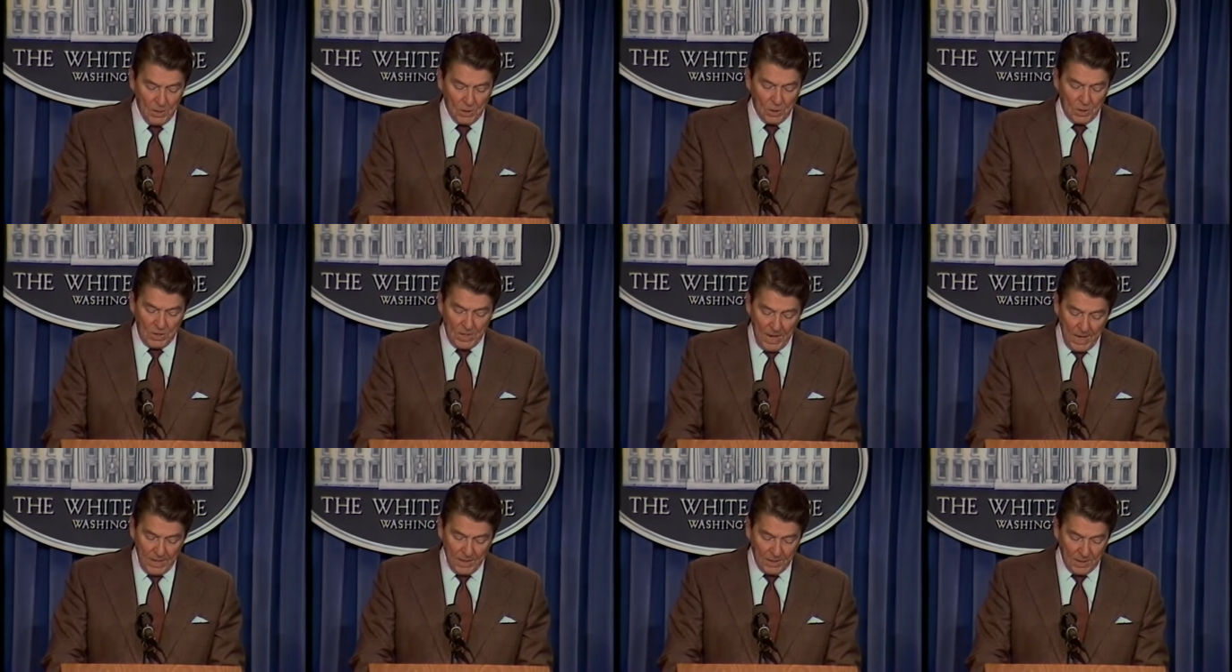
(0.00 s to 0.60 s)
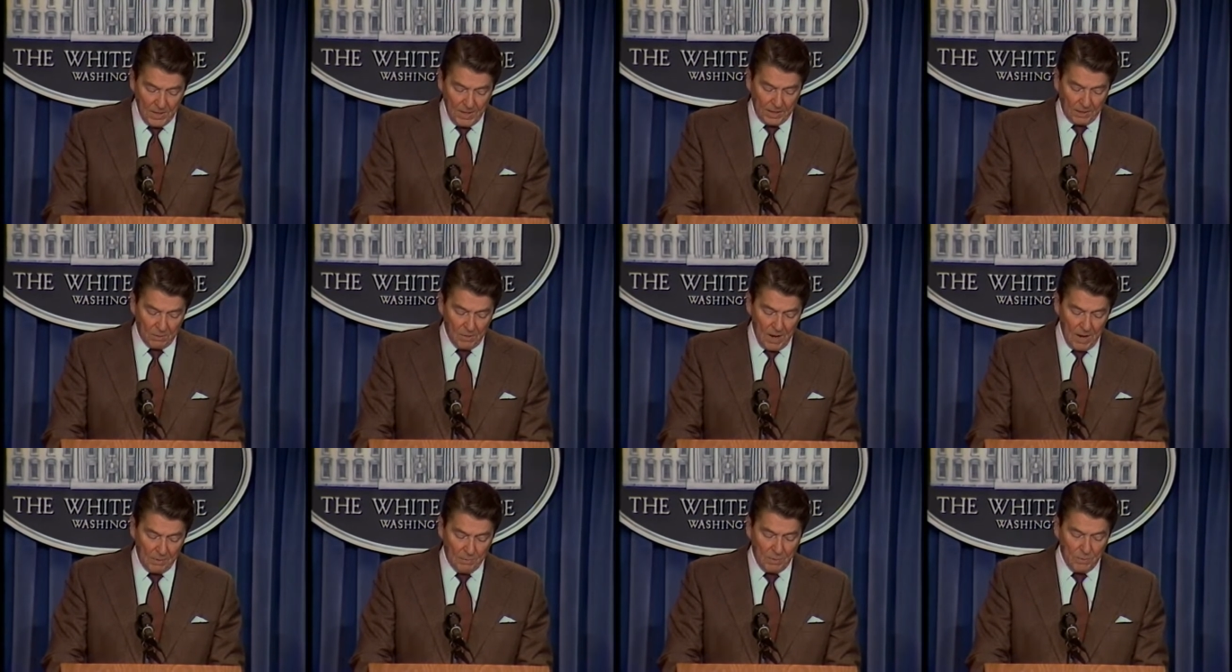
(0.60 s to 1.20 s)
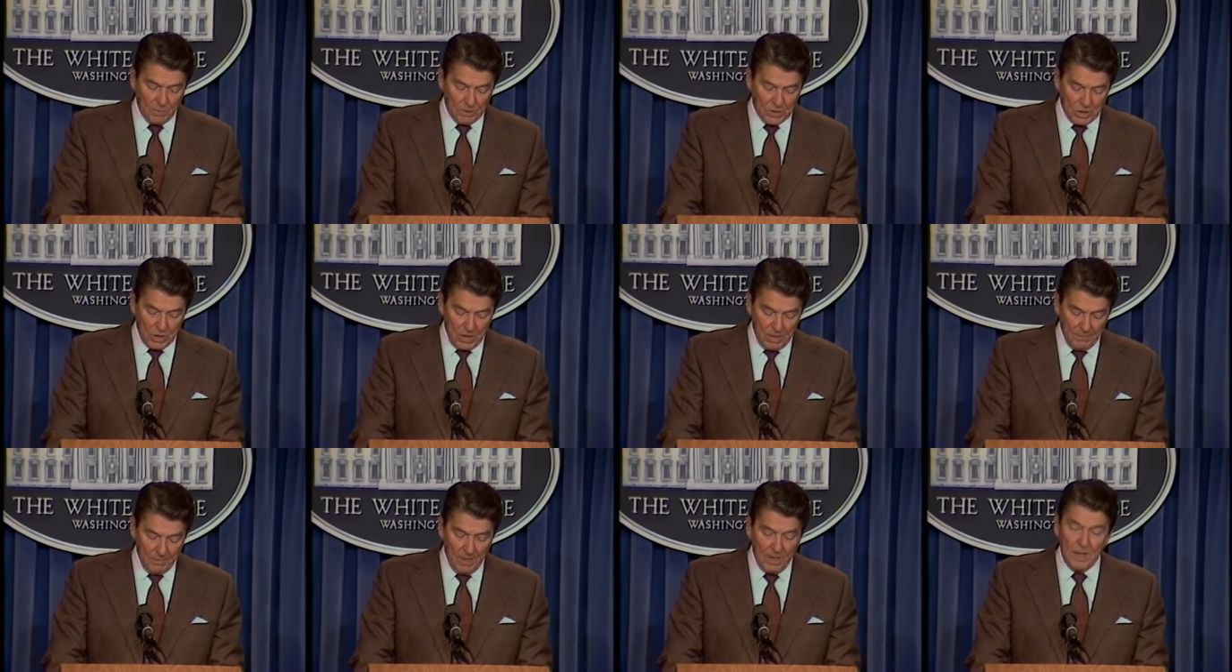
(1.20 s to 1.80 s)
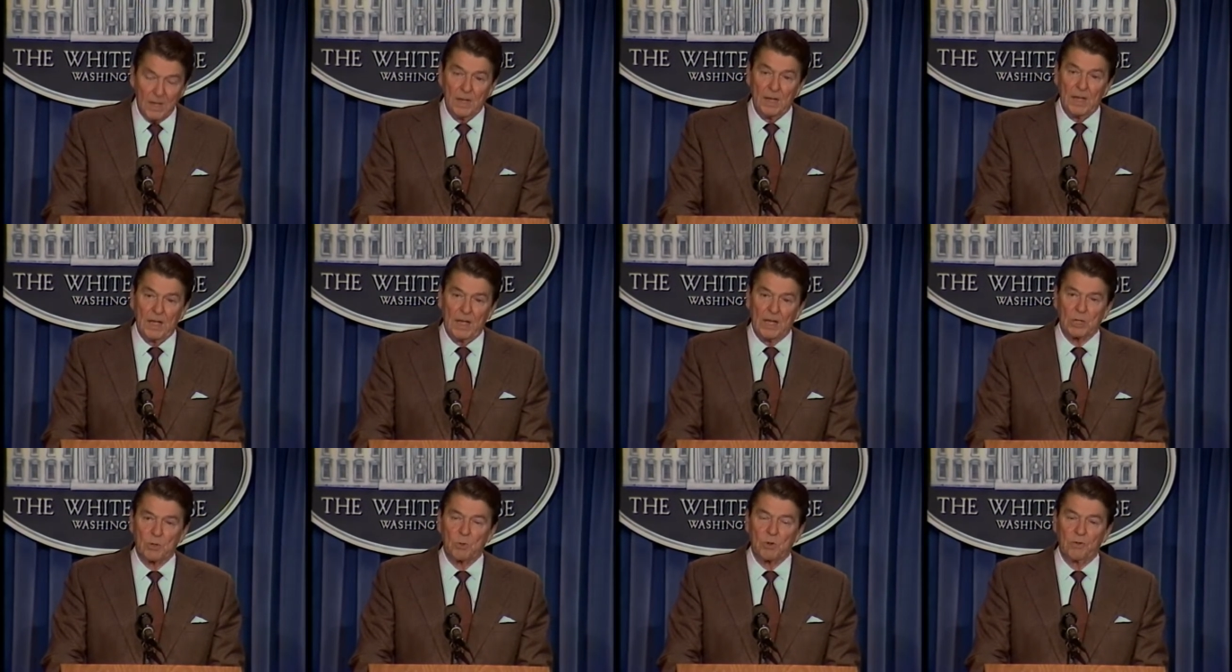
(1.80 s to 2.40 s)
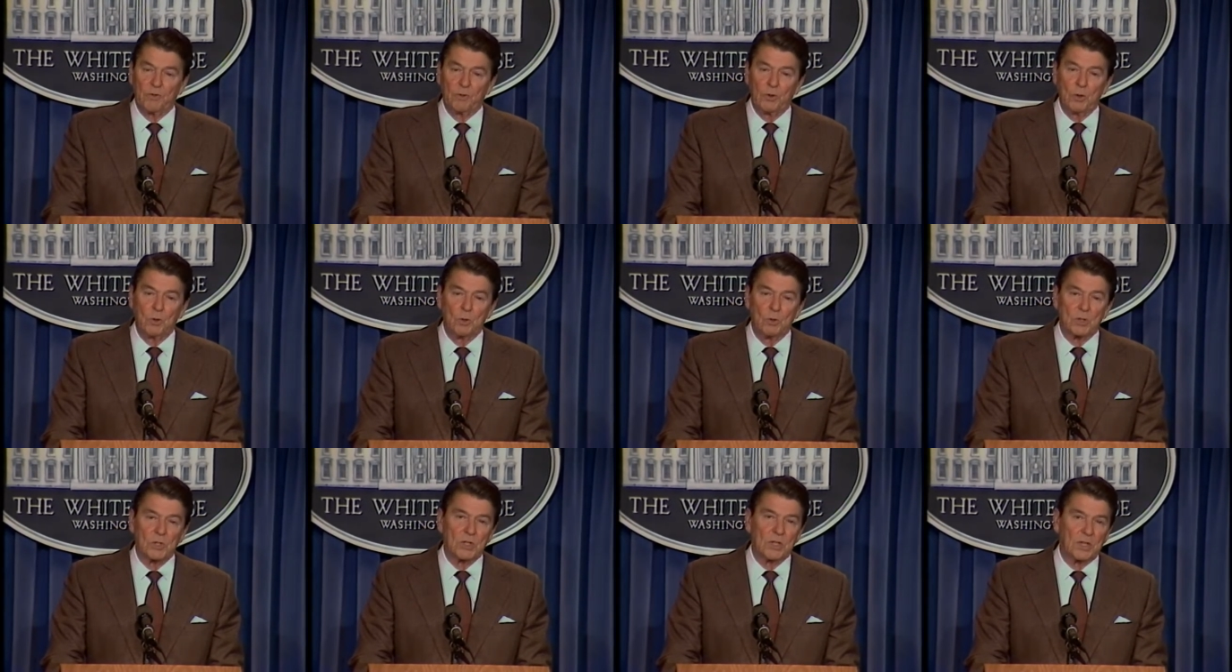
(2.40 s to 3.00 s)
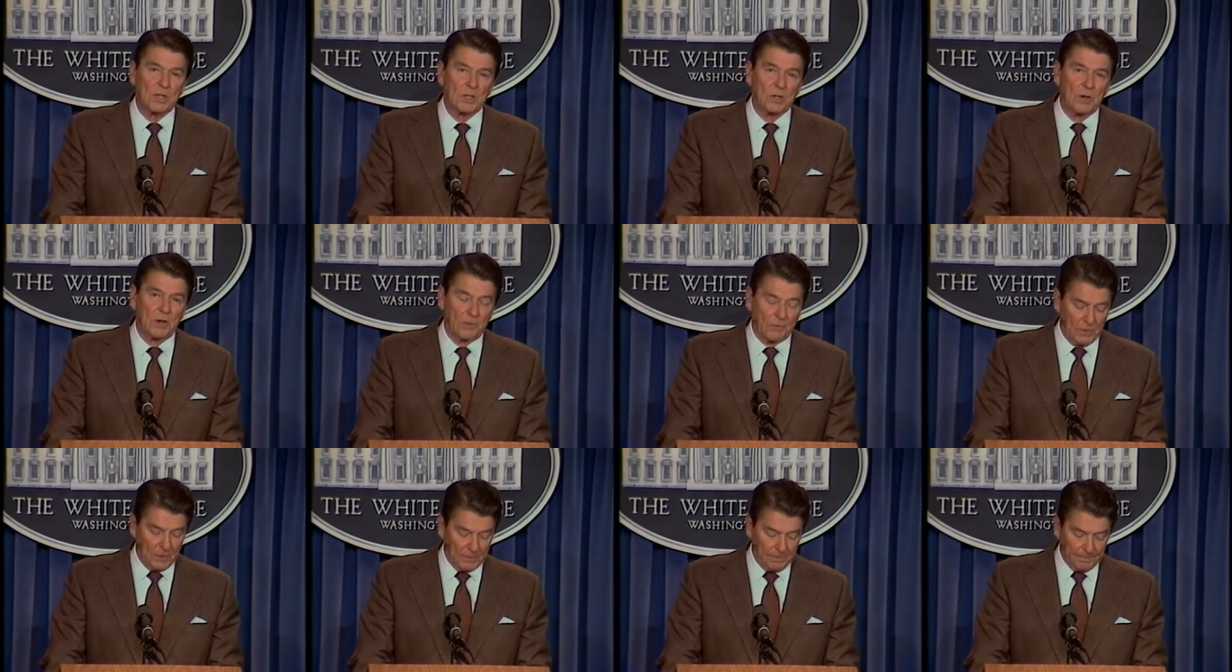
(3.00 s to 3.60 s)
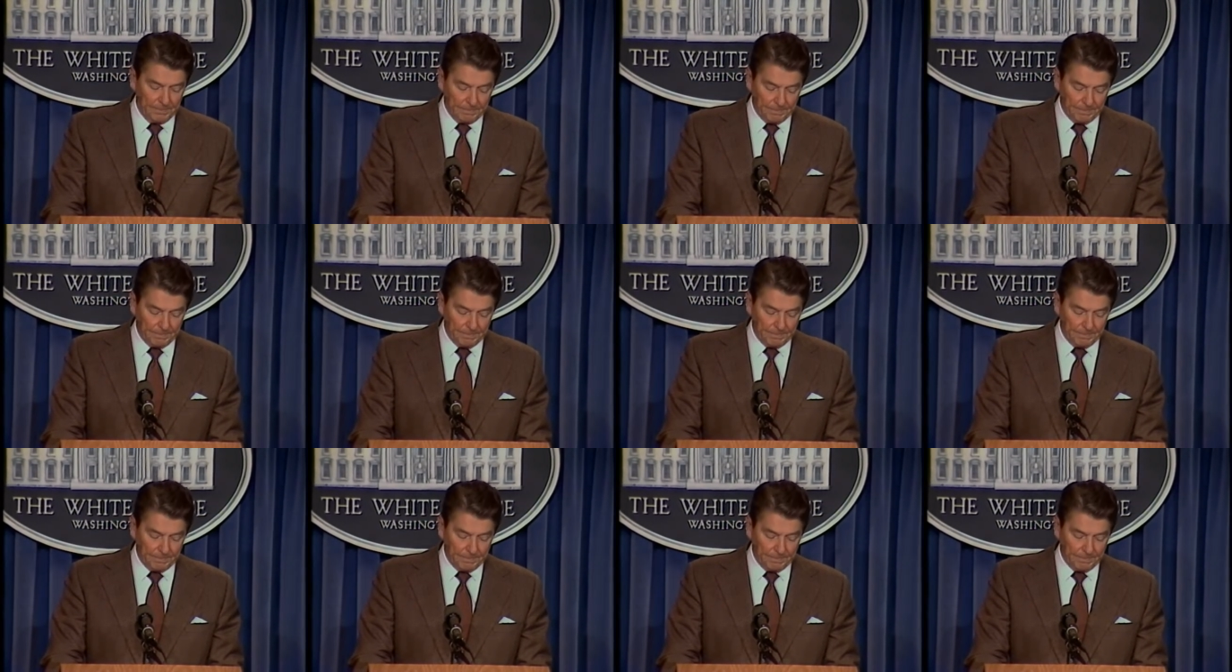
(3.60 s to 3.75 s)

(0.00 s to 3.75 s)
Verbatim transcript: To date, the Nicaraguan regime has refused this offer.